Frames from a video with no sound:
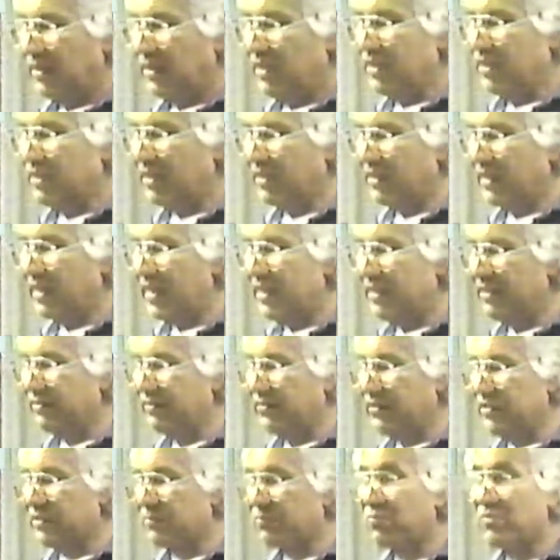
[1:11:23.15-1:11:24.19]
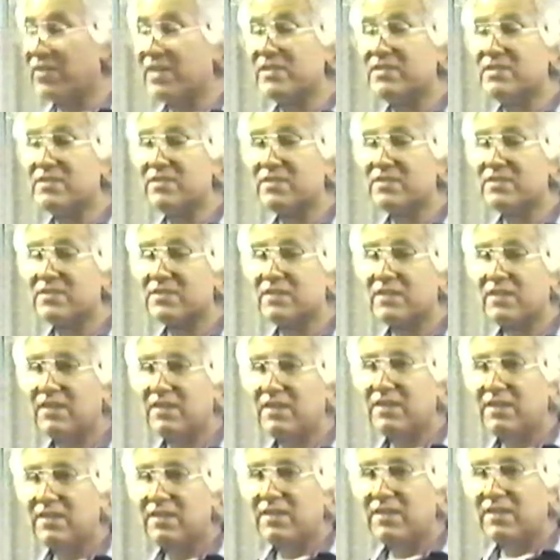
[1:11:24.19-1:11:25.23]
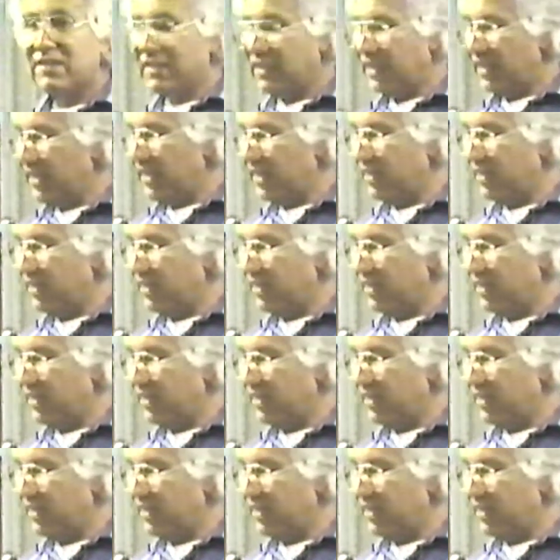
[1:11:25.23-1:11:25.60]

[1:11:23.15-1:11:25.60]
In the light of his presence, they